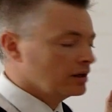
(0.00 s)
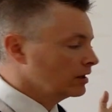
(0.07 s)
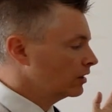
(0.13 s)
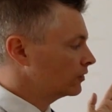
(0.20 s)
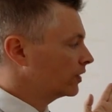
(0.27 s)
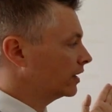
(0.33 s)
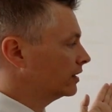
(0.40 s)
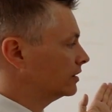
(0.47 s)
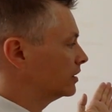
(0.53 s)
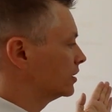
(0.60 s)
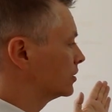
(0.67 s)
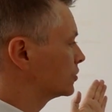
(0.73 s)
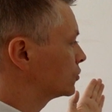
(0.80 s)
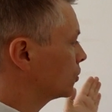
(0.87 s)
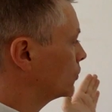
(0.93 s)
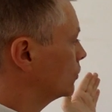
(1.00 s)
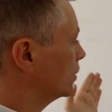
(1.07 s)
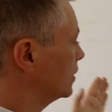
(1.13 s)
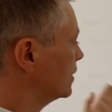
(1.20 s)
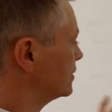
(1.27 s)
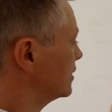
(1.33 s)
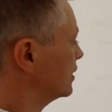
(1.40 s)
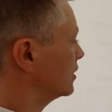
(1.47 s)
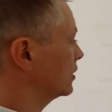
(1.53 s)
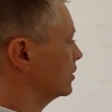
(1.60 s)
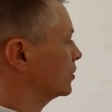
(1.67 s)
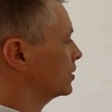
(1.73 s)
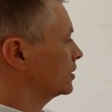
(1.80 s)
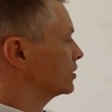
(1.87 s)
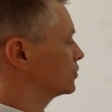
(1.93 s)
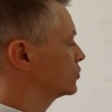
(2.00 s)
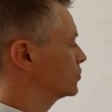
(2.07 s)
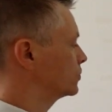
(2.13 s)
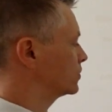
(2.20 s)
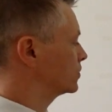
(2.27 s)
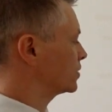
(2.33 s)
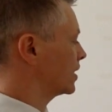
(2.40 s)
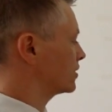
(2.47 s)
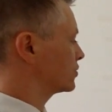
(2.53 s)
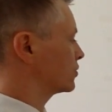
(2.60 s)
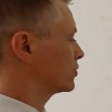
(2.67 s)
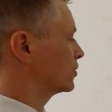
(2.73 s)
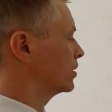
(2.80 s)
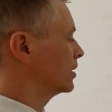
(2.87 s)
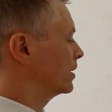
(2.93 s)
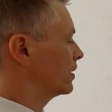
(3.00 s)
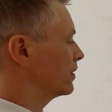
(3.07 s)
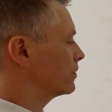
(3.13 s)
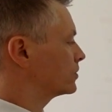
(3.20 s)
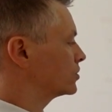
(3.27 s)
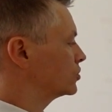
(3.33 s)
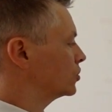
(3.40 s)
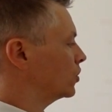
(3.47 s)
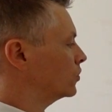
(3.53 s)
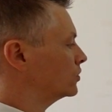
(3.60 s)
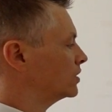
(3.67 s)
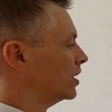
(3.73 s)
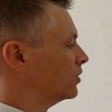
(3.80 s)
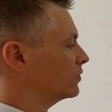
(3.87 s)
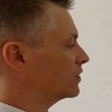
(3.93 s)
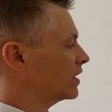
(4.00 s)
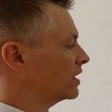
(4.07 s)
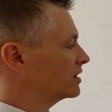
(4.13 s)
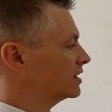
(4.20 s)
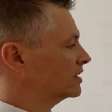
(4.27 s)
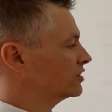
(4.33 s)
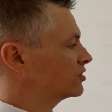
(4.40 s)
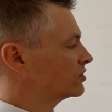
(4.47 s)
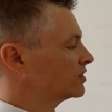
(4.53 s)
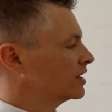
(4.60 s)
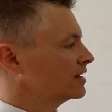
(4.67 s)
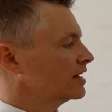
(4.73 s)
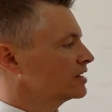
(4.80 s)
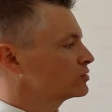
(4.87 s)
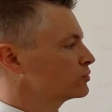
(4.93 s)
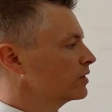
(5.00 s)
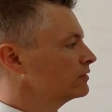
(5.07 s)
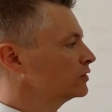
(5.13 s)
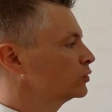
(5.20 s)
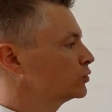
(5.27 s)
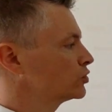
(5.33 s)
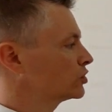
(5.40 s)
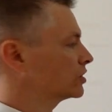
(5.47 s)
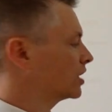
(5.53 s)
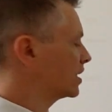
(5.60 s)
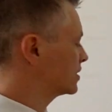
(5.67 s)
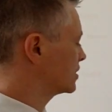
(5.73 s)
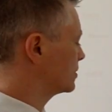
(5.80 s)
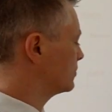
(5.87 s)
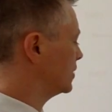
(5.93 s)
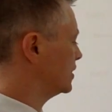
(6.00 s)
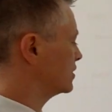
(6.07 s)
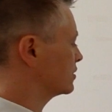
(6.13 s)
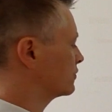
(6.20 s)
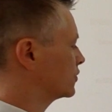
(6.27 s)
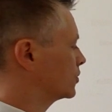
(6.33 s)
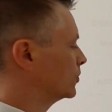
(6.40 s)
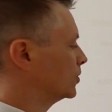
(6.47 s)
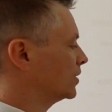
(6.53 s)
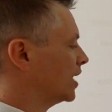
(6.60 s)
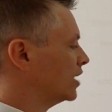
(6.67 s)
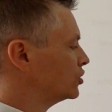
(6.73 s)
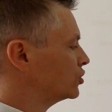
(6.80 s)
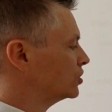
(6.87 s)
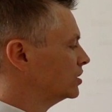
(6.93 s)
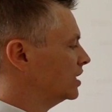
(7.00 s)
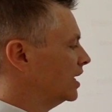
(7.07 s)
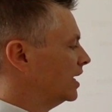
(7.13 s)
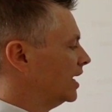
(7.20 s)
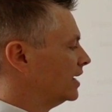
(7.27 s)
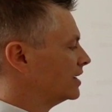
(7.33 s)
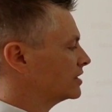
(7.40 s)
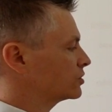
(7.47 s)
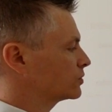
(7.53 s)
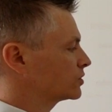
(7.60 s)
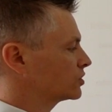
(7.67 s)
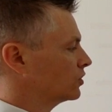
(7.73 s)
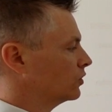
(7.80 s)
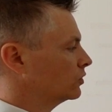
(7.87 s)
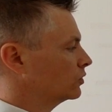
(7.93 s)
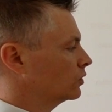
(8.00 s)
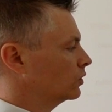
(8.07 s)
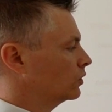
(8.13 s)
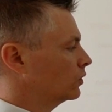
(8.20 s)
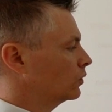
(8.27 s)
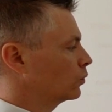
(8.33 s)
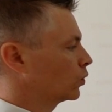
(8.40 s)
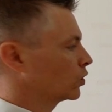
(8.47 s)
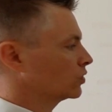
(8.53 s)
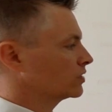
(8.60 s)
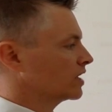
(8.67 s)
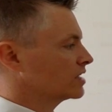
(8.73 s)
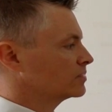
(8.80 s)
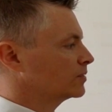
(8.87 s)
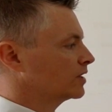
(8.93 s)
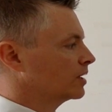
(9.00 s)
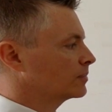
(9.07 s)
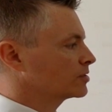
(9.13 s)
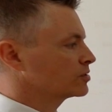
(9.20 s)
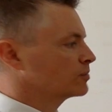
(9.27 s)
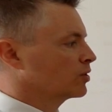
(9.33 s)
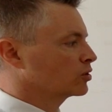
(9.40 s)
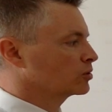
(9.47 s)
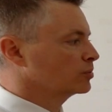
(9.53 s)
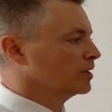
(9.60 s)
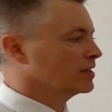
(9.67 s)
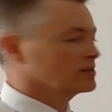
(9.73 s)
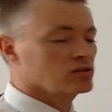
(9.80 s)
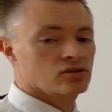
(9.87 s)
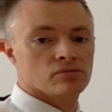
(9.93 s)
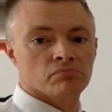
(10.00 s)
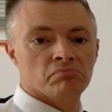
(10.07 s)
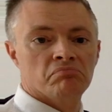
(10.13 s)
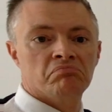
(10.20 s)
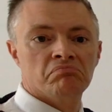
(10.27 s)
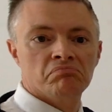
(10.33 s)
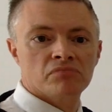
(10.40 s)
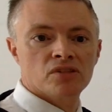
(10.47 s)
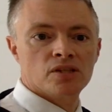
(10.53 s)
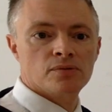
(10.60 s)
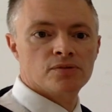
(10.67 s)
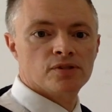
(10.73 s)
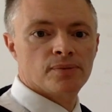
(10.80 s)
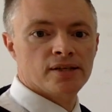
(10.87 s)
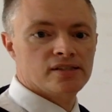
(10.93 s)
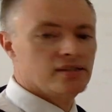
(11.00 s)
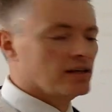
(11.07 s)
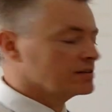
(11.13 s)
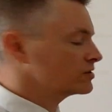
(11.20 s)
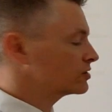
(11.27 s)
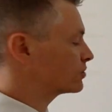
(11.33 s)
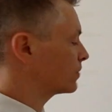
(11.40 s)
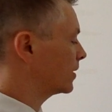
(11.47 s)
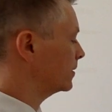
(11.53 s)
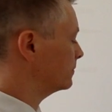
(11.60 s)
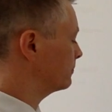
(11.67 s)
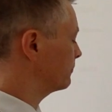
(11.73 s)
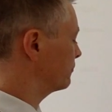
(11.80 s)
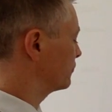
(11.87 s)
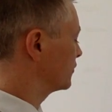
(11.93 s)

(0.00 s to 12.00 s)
Okay, so let's take a look at the student's answer. There is no doubt that the internet has revolutionized the means of communication, and as a result, the world has become a smaller place. Seems to make sense, right?